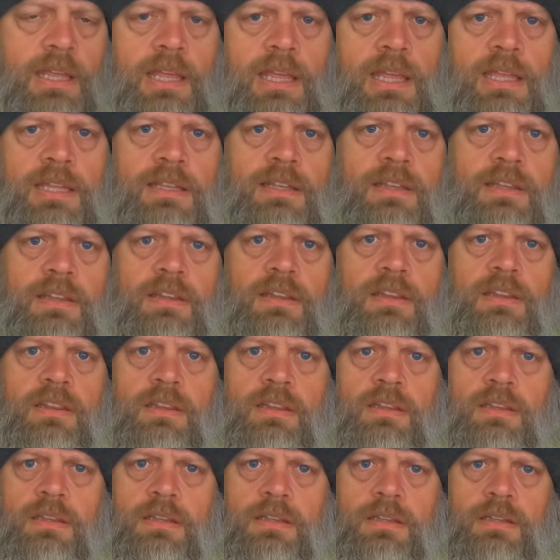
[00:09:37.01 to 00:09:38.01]
And,
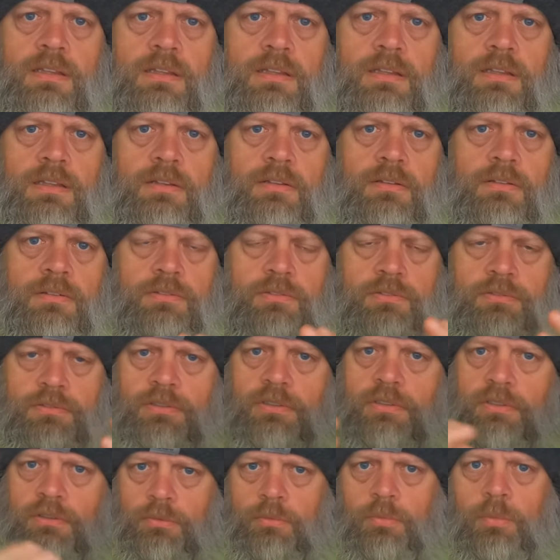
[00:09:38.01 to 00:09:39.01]
you know,